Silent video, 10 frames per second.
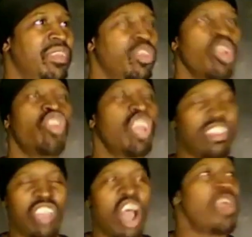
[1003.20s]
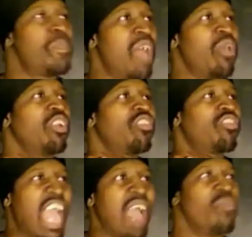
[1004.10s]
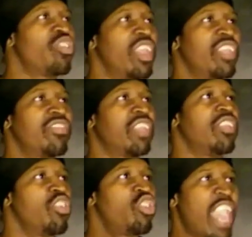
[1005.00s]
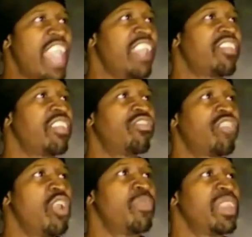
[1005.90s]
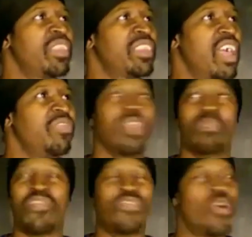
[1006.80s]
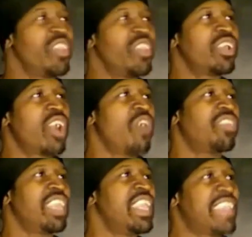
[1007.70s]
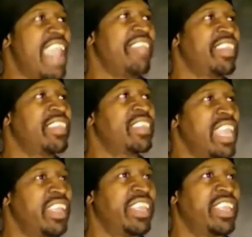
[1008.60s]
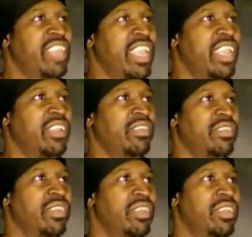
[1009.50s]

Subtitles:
You should have thought about sandwiches and shakes and syrup and stuff before you caught these cases stealing and things.